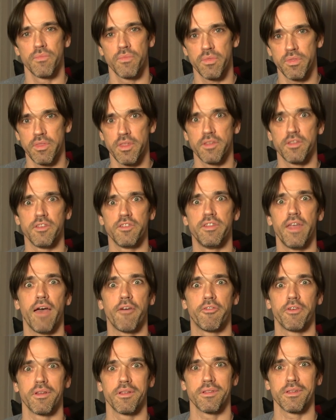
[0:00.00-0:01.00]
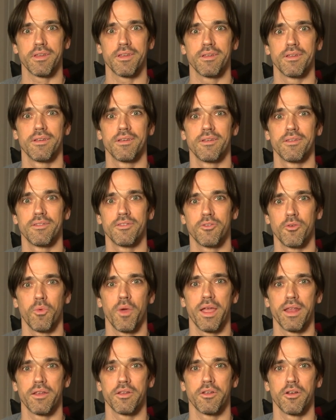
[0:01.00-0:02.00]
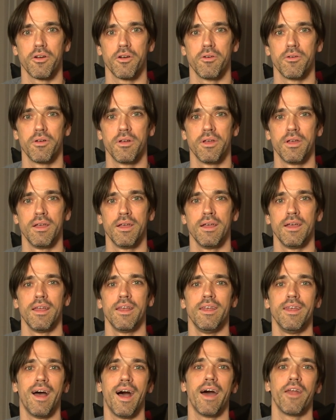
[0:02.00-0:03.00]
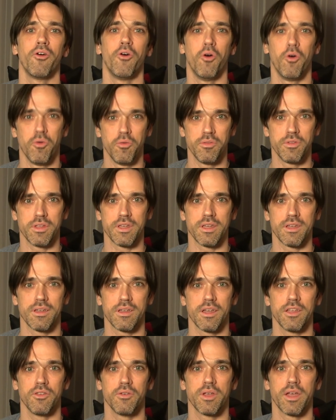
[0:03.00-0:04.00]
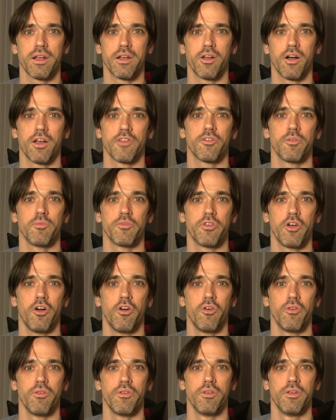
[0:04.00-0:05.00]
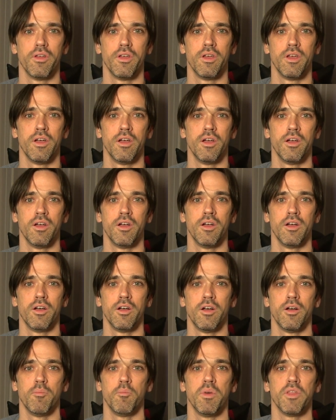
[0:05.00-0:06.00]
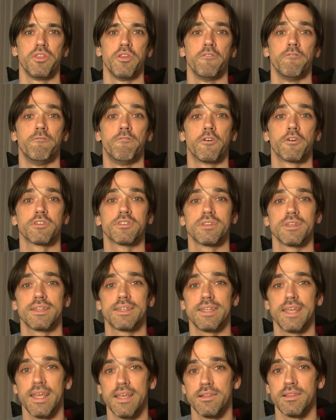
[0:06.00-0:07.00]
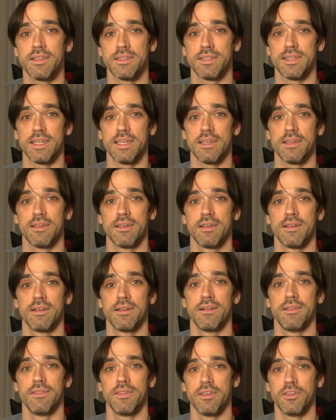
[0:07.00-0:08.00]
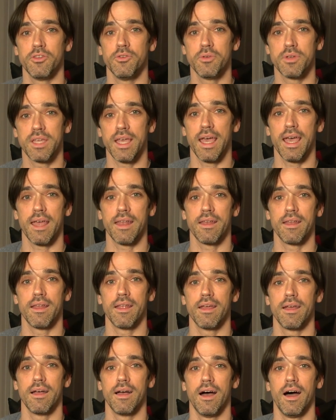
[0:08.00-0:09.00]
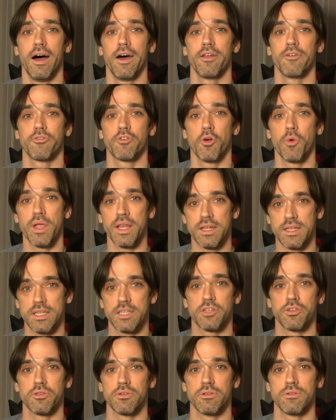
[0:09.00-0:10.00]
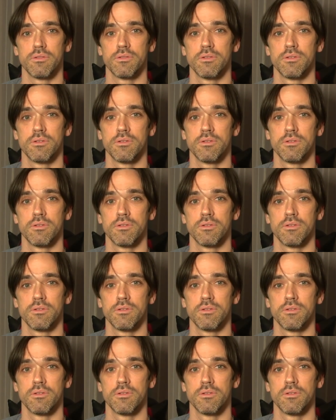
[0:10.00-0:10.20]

this is definitely the way to go. Not only can you get an awesome tone, but the versatility that you get out of going digital